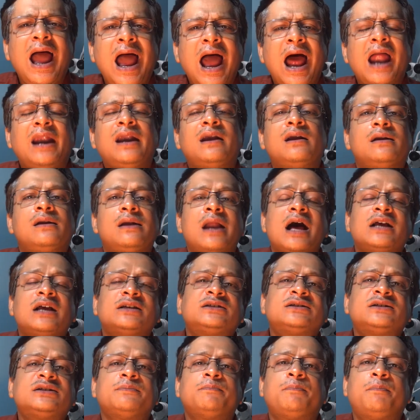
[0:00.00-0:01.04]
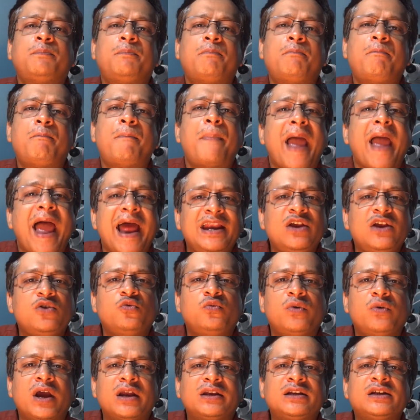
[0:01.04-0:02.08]
And last,
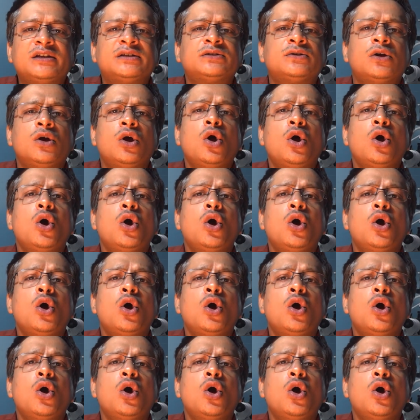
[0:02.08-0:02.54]
panuveitis,